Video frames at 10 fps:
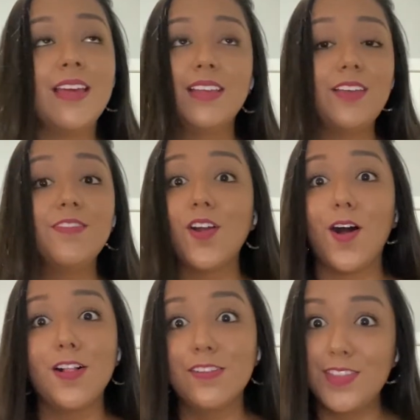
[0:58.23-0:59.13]
Thank you for
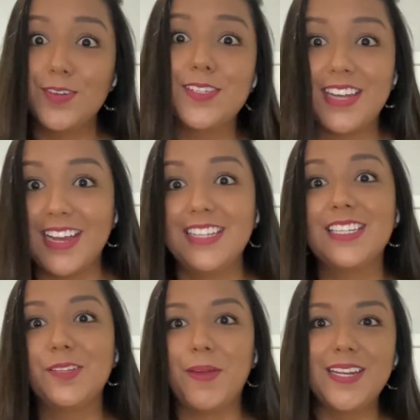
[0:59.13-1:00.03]
all of those
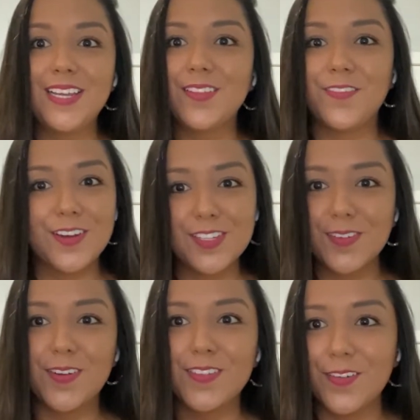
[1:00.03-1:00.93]
nights spent in the first
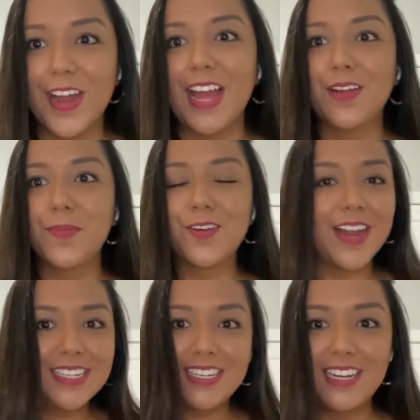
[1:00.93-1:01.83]
floor of the rag,
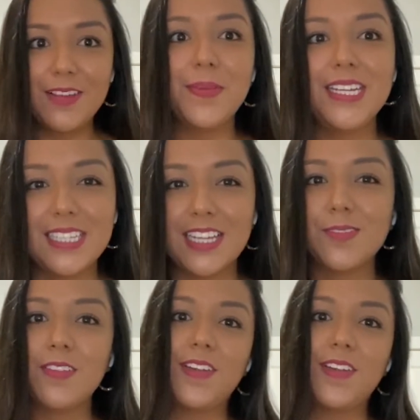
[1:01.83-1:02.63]
procrastinating P sets with